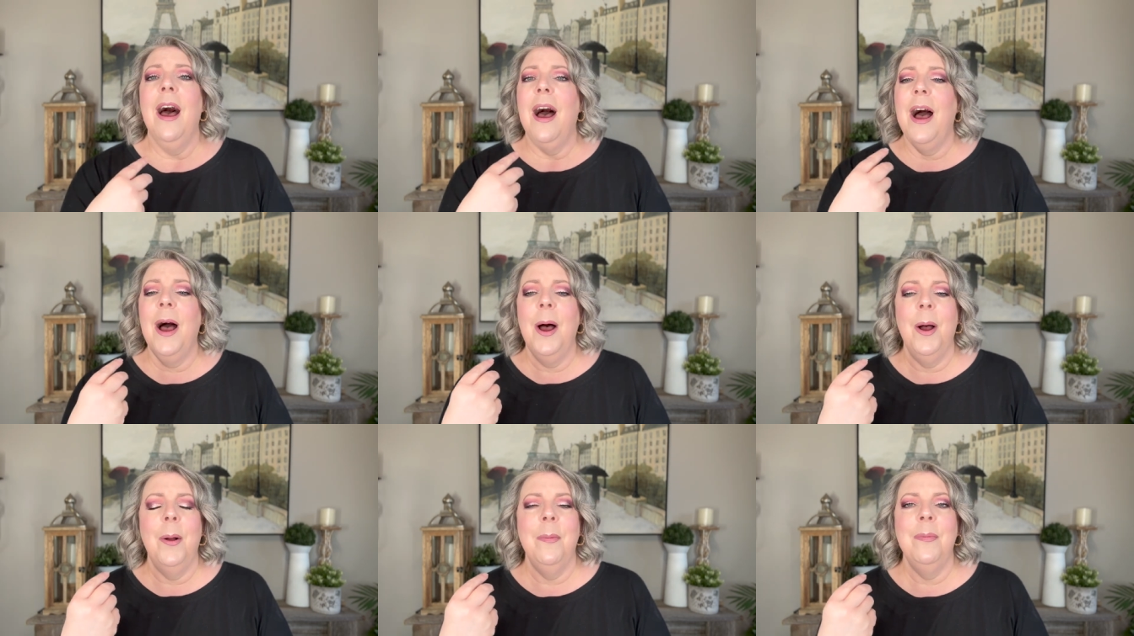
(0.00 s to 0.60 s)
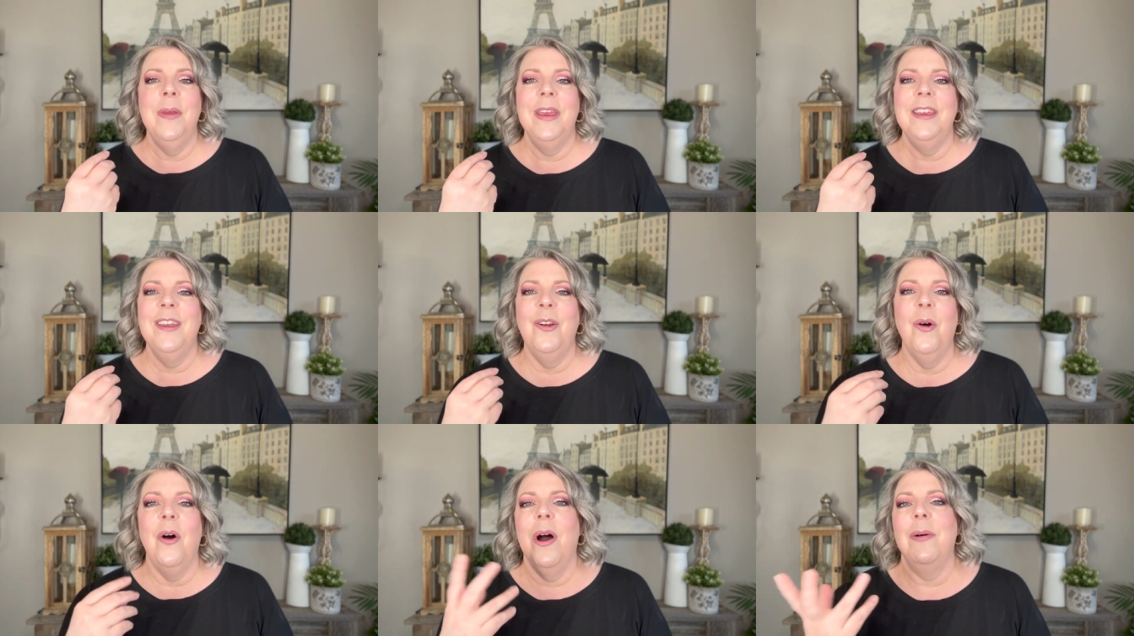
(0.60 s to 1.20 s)
um, you
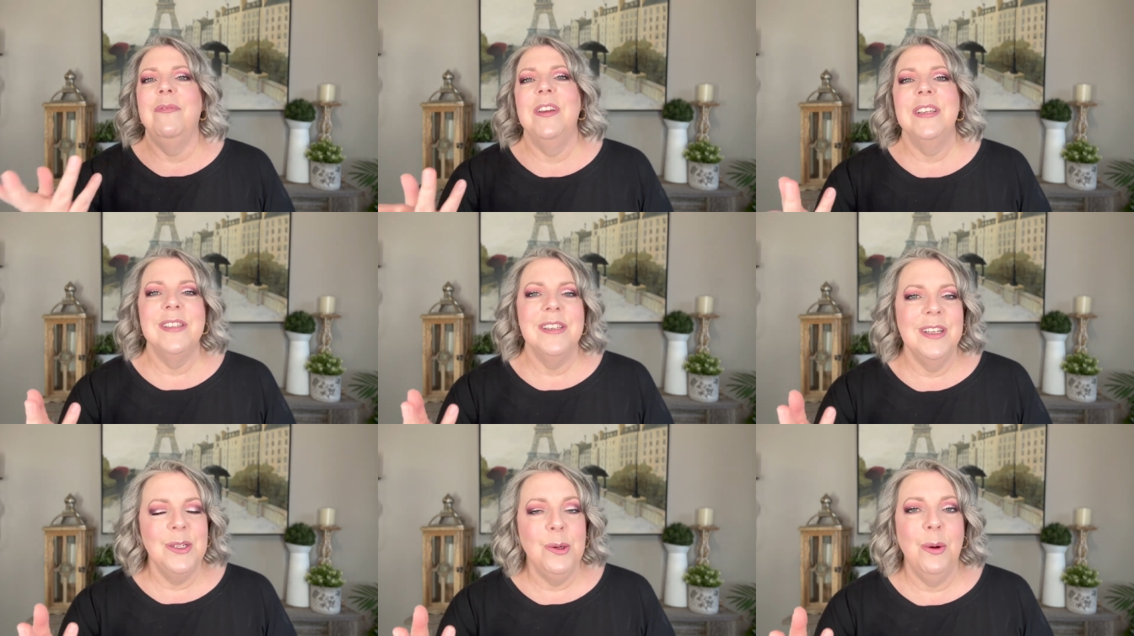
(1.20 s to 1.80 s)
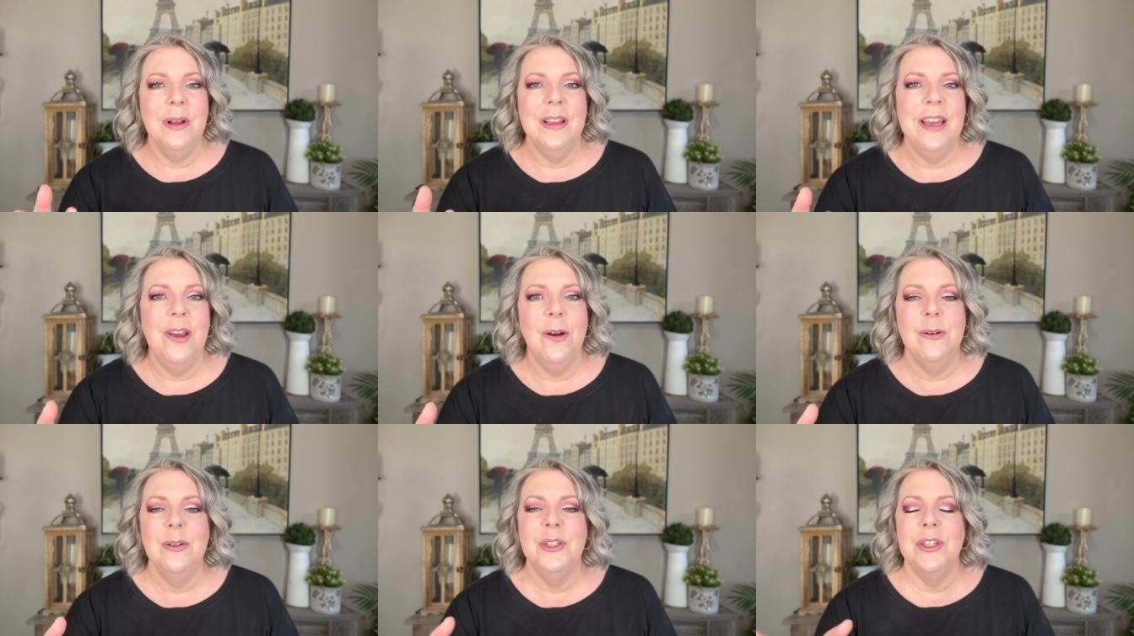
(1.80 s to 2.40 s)
know, obviously Twilly
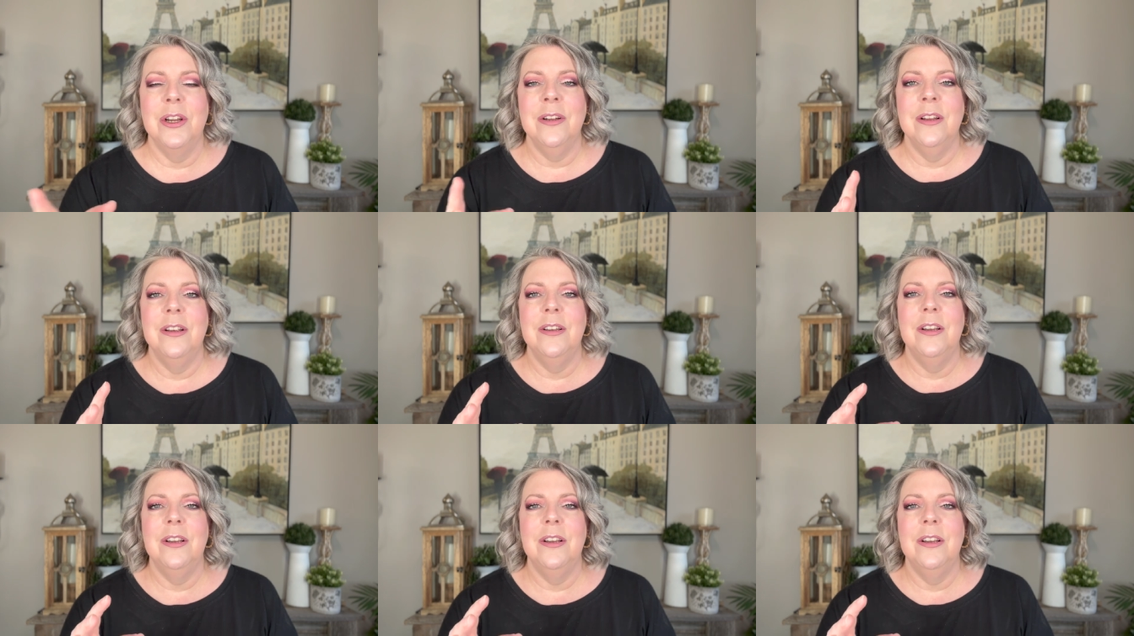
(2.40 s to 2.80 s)
Oja,